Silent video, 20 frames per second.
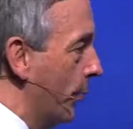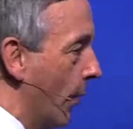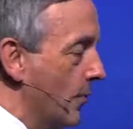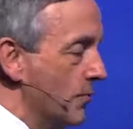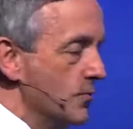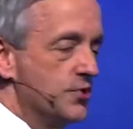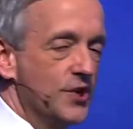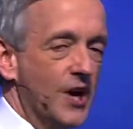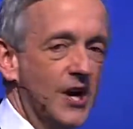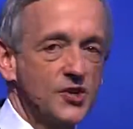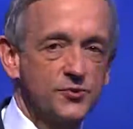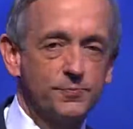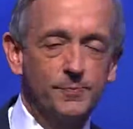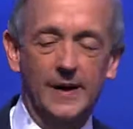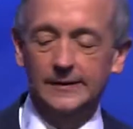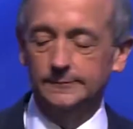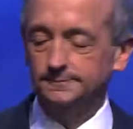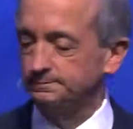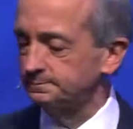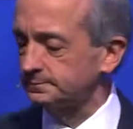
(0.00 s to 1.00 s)
throne
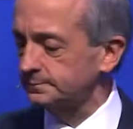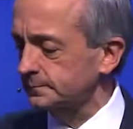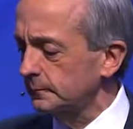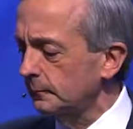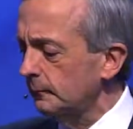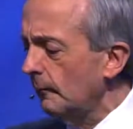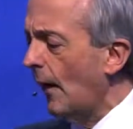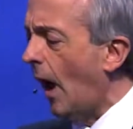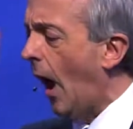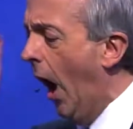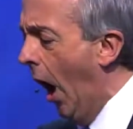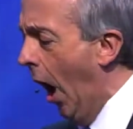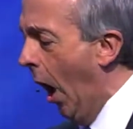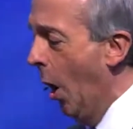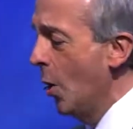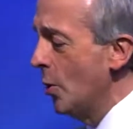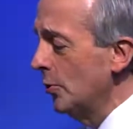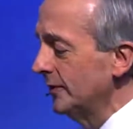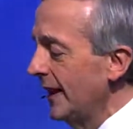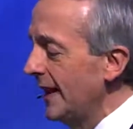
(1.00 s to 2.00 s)
judgment.
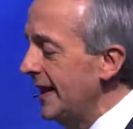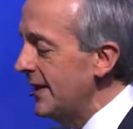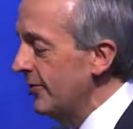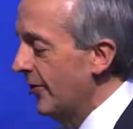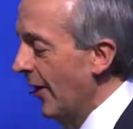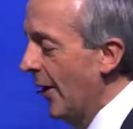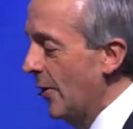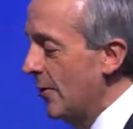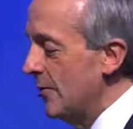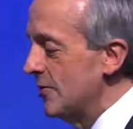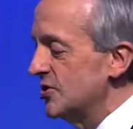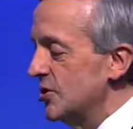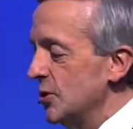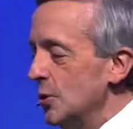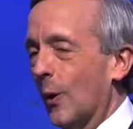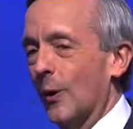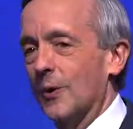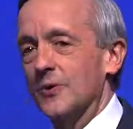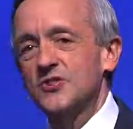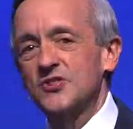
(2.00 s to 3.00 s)
Only those
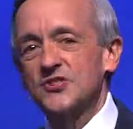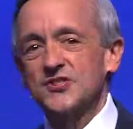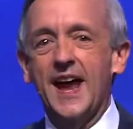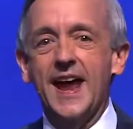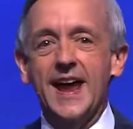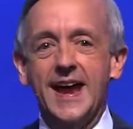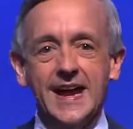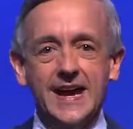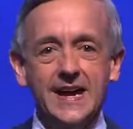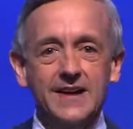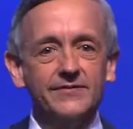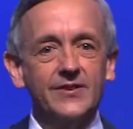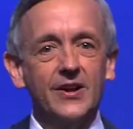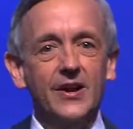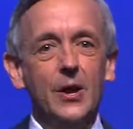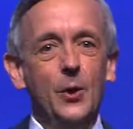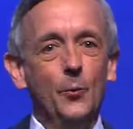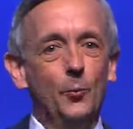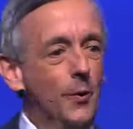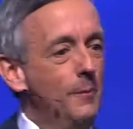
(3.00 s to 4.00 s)
who are saved
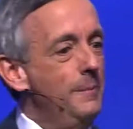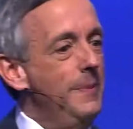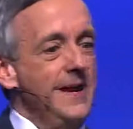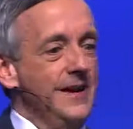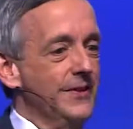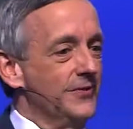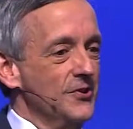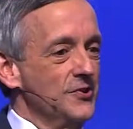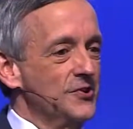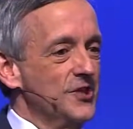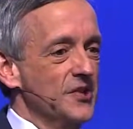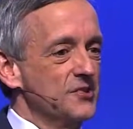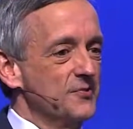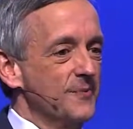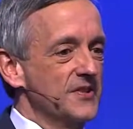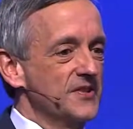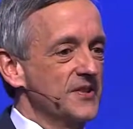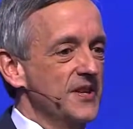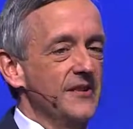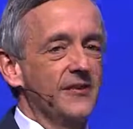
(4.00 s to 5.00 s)
will be at the
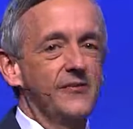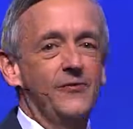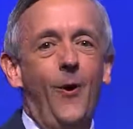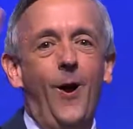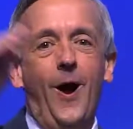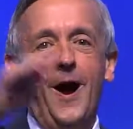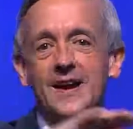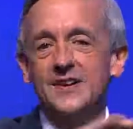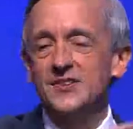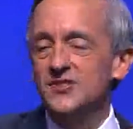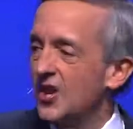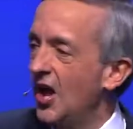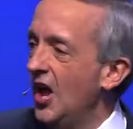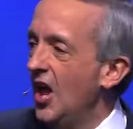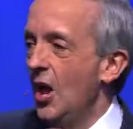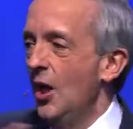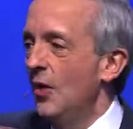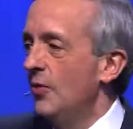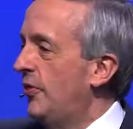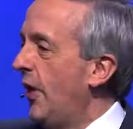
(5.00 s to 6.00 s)
judgment seat of Christ.
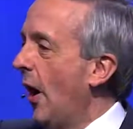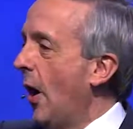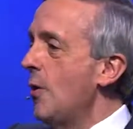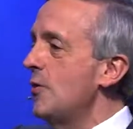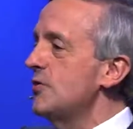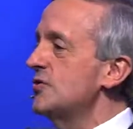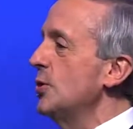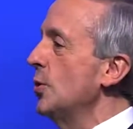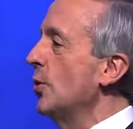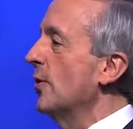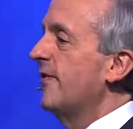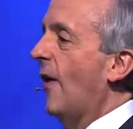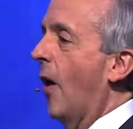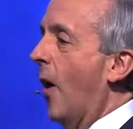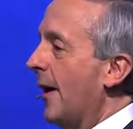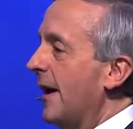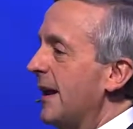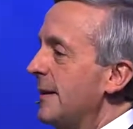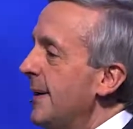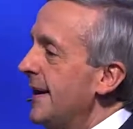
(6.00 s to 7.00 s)
Those who have
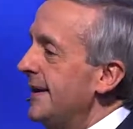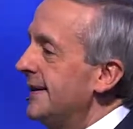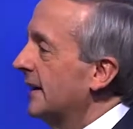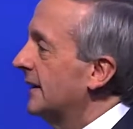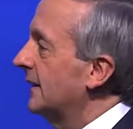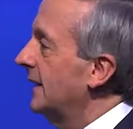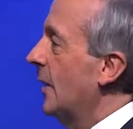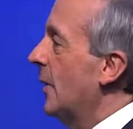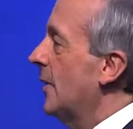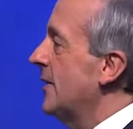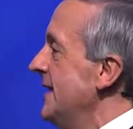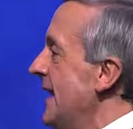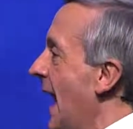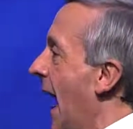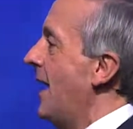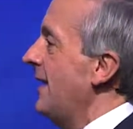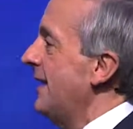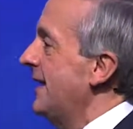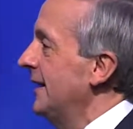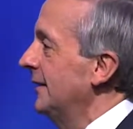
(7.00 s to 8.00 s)
already been declared
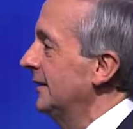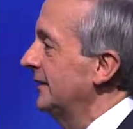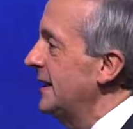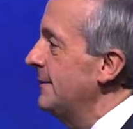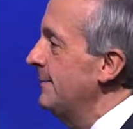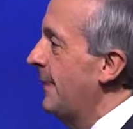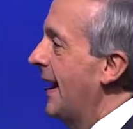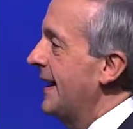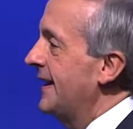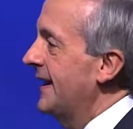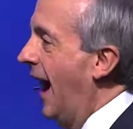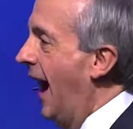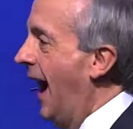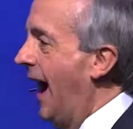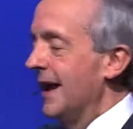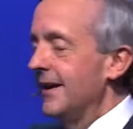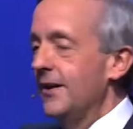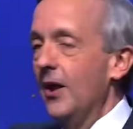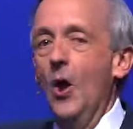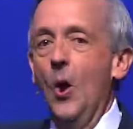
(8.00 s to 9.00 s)
not guilty by
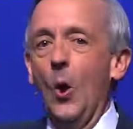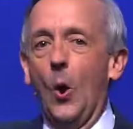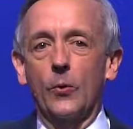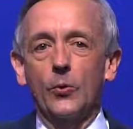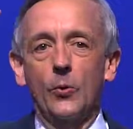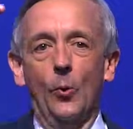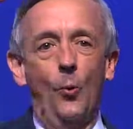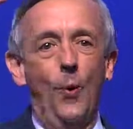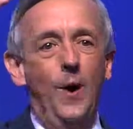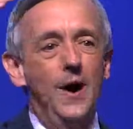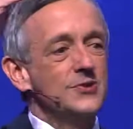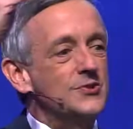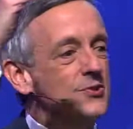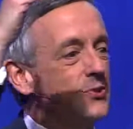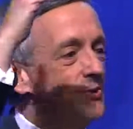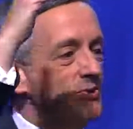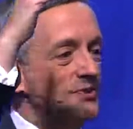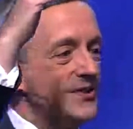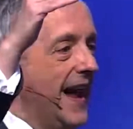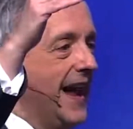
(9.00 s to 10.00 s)
God are the ones
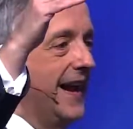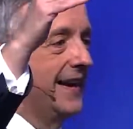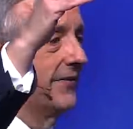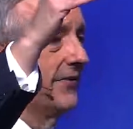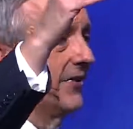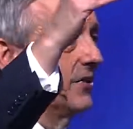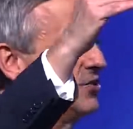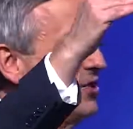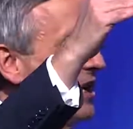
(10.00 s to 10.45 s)
who stand at the